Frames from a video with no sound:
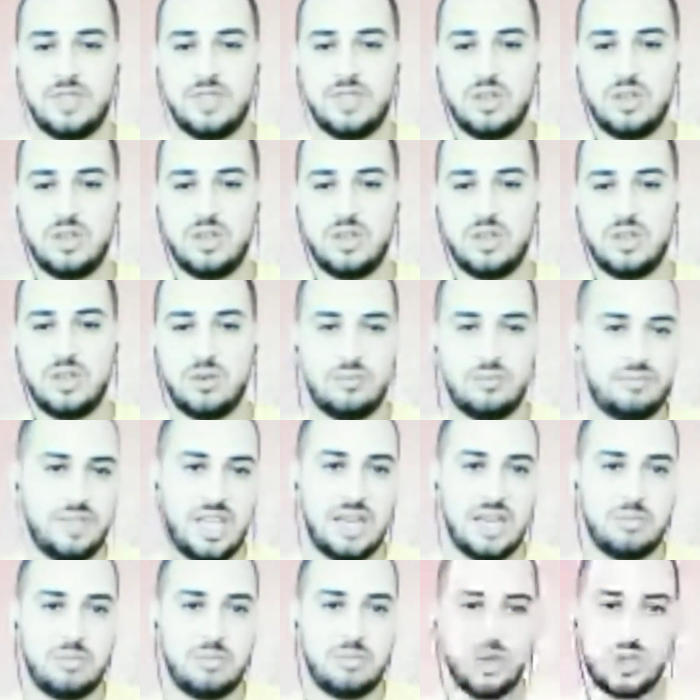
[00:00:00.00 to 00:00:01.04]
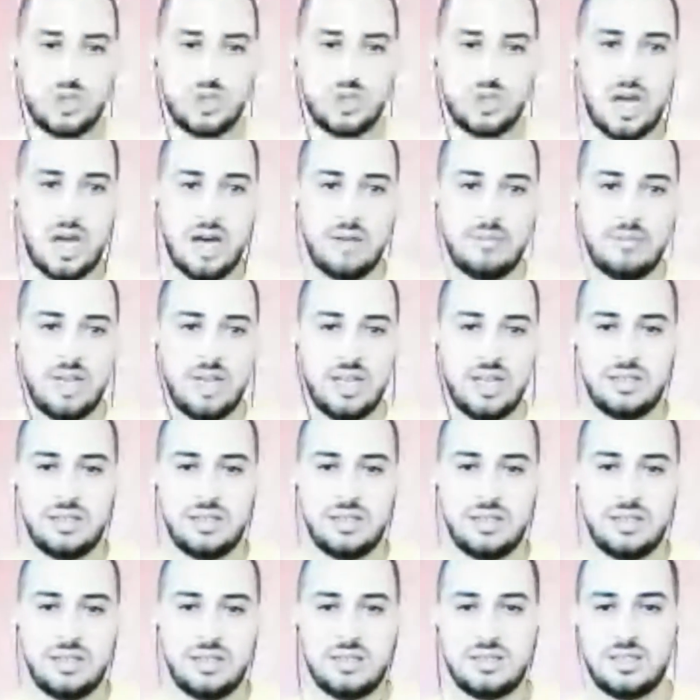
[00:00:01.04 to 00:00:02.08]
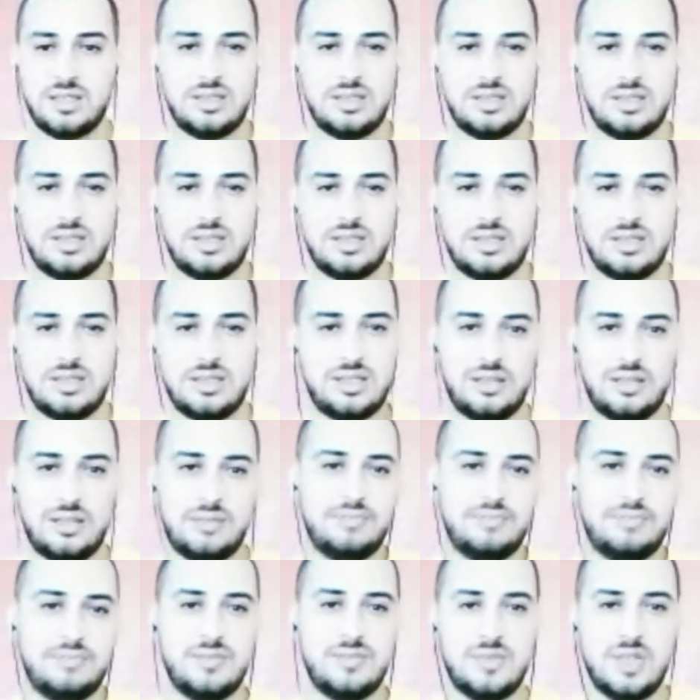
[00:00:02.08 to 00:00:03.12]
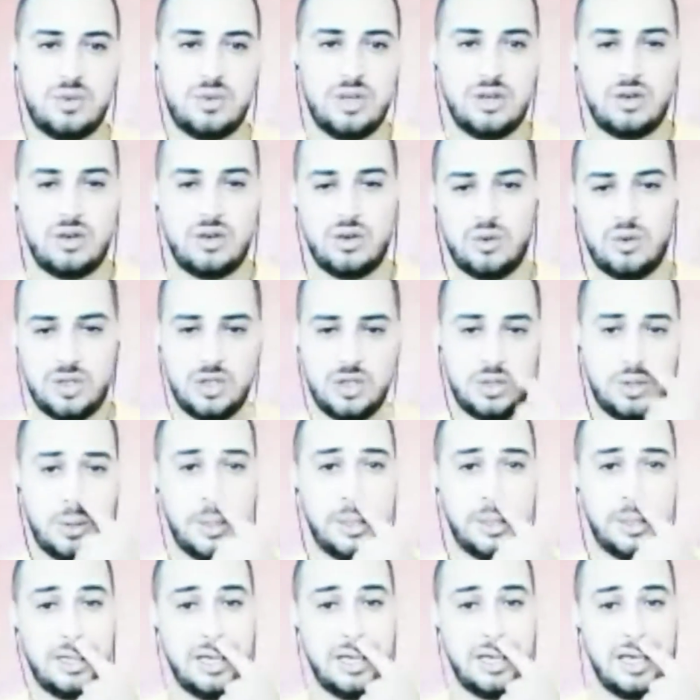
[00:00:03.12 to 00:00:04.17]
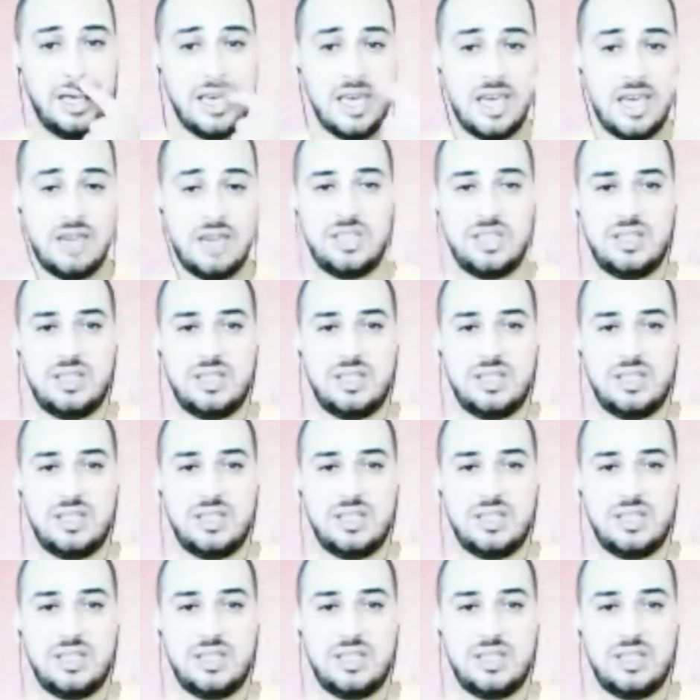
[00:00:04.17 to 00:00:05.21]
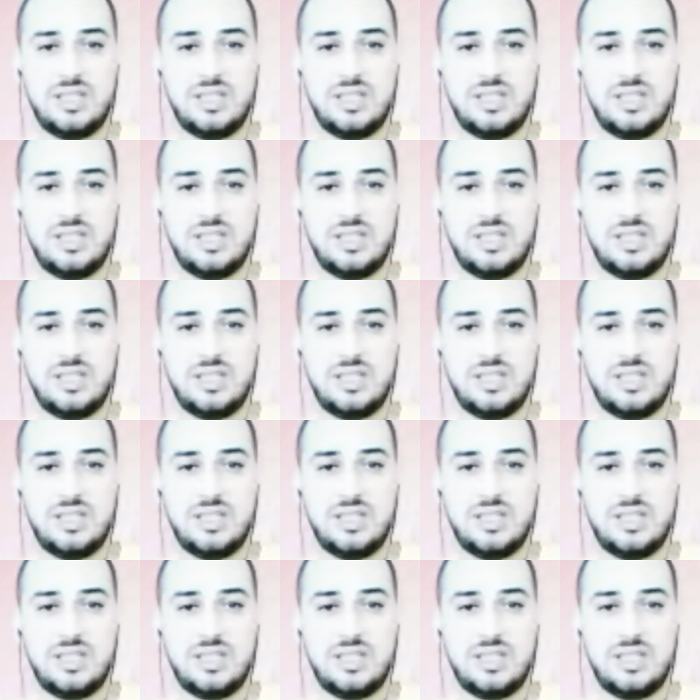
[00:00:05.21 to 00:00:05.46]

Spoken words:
they, they can post comments and say, that's really cool what you're doing. If they, even